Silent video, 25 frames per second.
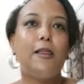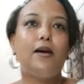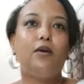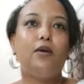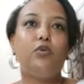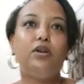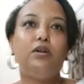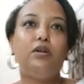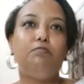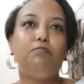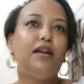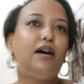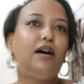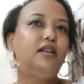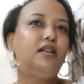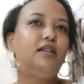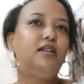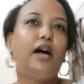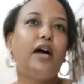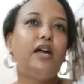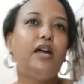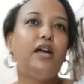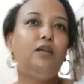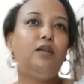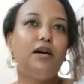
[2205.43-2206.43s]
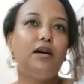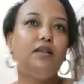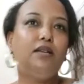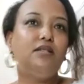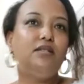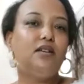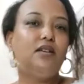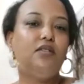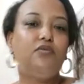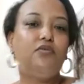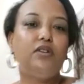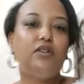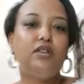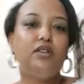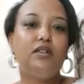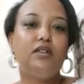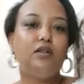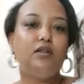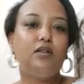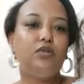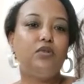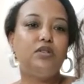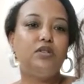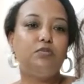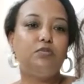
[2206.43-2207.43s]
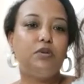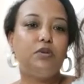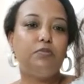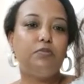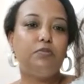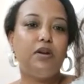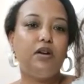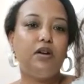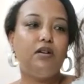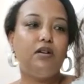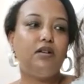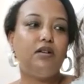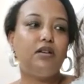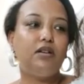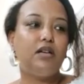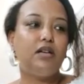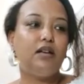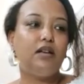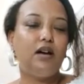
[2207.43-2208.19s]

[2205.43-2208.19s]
We planned 9 months, everything was prepared.